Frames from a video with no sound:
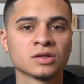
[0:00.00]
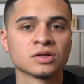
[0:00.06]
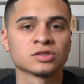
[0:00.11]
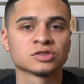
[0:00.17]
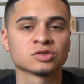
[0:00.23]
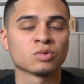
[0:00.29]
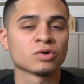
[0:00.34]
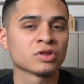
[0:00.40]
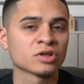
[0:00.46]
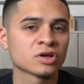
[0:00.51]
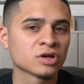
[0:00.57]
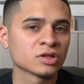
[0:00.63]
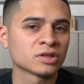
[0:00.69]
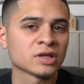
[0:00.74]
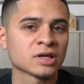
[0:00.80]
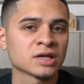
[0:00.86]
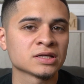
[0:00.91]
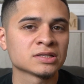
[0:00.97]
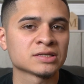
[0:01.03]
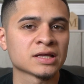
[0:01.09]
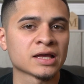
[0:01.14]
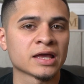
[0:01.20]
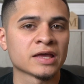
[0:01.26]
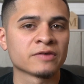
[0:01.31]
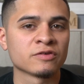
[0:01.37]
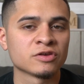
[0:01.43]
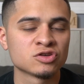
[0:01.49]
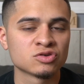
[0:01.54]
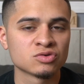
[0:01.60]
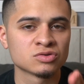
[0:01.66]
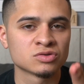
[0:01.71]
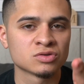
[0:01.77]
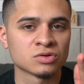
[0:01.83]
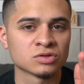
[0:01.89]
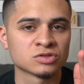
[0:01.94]
So one of the good things is that if you
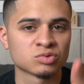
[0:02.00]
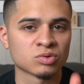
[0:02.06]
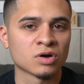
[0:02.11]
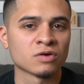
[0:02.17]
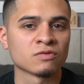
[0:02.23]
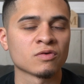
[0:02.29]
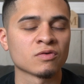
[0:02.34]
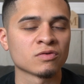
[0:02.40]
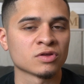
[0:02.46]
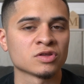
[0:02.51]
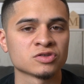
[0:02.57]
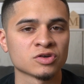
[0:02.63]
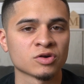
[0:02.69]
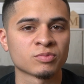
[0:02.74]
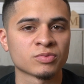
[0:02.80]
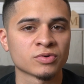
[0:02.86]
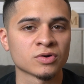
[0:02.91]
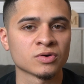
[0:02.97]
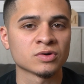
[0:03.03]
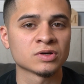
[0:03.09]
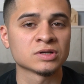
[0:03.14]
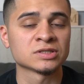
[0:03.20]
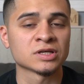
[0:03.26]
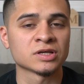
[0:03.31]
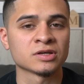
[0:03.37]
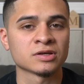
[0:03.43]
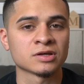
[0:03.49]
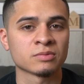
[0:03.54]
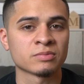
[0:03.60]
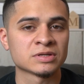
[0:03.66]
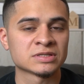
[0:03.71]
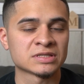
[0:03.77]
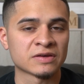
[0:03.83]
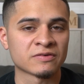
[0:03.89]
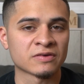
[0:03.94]
choose the 12 over the 12 Pro is that you're going to be
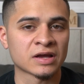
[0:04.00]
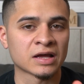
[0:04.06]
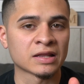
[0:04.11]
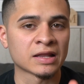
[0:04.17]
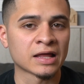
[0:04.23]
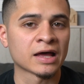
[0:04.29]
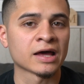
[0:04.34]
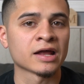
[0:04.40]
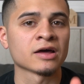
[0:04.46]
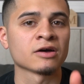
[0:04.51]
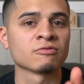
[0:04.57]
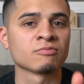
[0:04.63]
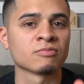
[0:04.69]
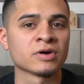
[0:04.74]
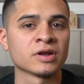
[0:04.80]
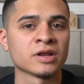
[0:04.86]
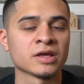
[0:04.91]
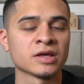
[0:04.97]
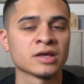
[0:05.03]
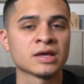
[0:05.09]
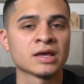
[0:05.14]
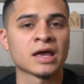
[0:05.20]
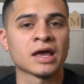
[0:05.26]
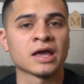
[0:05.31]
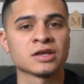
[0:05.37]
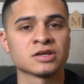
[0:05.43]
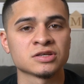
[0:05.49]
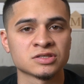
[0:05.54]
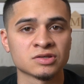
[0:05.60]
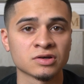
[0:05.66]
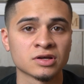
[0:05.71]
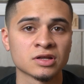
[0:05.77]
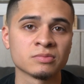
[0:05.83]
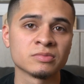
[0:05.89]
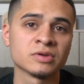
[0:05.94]
saving a lot of money, and you're still
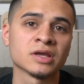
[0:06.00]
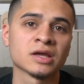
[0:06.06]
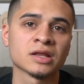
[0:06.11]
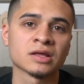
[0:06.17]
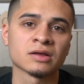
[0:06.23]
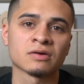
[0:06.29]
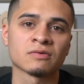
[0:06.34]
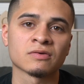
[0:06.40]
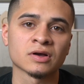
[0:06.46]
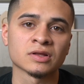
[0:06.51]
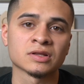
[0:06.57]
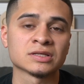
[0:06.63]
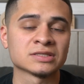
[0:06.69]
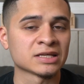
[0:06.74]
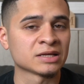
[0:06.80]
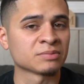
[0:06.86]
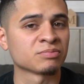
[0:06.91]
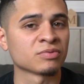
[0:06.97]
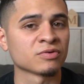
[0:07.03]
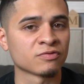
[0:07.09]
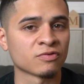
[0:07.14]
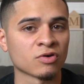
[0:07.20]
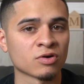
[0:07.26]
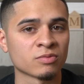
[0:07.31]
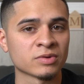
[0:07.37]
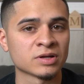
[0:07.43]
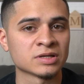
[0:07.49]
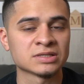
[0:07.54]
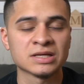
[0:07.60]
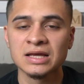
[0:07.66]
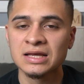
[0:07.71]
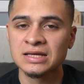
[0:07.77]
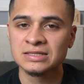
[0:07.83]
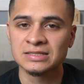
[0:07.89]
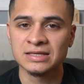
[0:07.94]
going to be getting around the same performance,
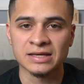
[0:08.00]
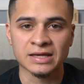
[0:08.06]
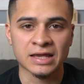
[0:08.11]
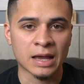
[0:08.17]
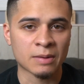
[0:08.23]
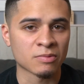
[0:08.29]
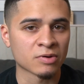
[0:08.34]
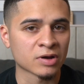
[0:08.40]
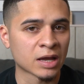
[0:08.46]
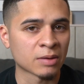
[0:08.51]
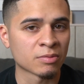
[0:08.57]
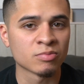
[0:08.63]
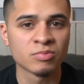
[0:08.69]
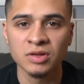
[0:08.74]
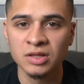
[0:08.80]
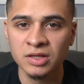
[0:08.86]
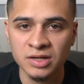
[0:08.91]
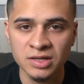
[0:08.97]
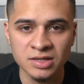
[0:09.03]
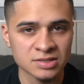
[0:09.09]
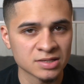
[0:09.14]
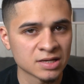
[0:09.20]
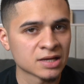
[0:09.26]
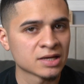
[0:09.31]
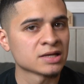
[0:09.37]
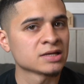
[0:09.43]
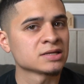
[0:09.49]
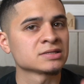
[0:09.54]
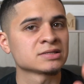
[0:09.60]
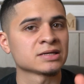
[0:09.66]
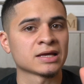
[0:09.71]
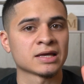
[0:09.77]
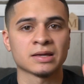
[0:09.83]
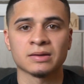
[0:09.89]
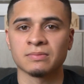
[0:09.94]
same camera capabilities,
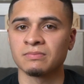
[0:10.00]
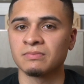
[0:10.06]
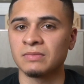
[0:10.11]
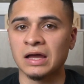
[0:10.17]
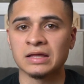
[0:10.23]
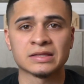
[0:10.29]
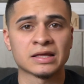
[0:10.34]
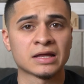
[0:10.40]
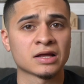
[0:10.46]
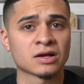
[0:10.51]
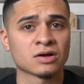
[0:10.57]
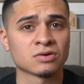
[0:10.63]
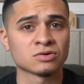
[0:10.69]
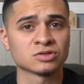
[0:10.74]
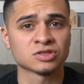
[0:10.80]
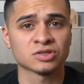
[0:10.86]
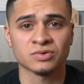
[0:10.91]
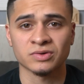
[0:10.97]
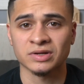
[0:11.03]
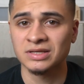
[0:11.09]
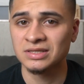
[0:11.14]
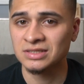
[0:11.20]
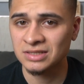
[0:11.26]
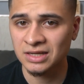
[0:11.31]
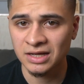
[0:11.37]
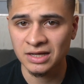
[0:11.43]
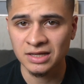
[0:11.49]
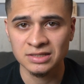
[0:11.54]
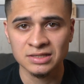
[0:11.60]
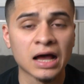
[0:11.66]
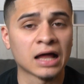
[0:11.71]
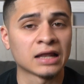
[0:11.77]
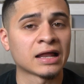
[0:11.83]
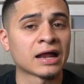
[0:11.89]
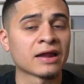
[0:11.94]
same identical screen size,
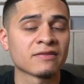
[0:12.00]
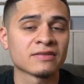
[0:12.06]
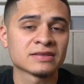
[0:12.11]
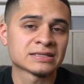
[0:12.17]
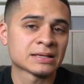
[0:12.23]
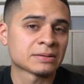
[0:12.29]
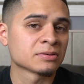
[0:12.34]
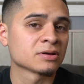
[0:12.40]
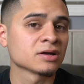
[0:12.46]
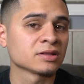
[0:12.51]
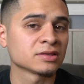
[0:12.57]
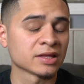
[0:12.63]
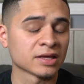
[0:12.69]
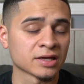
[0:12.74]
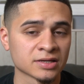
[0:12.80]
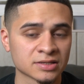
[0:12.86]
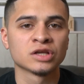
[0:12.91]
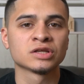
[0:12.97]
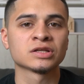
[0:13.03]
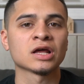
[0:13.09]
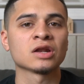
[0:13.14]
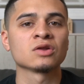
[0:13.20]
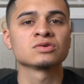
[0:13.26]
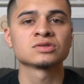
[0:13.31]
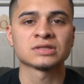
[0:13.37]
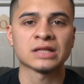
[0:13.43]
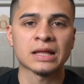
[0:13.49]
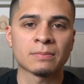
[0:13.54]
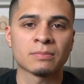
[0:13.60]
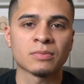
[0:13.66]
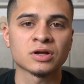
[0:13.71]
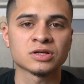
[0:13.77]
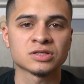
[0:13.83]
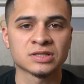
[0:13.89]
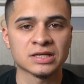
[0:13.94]
a lot of the same good things. You're not losing that
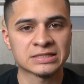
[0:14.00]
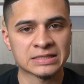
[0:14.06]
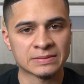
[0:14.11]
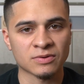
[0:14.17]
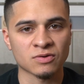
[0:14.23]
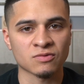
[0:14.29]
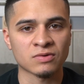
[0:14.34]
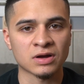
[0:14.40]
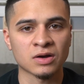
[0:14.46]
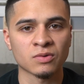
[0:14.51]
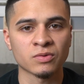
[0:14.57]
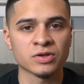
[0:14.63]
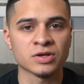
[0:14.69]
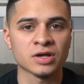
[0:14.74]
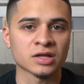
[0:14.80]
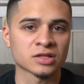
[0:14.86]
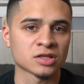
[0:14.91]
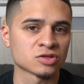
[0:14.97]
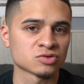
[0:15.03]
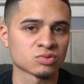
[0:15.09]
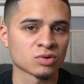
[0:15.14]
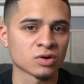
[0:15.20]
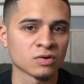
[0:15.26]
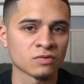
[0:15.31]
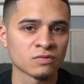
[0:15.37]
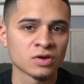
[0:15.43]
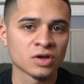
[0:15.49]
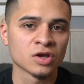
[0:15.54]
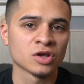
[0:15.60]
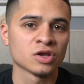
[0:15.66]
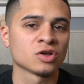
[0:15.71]
much this time around when you get the 12.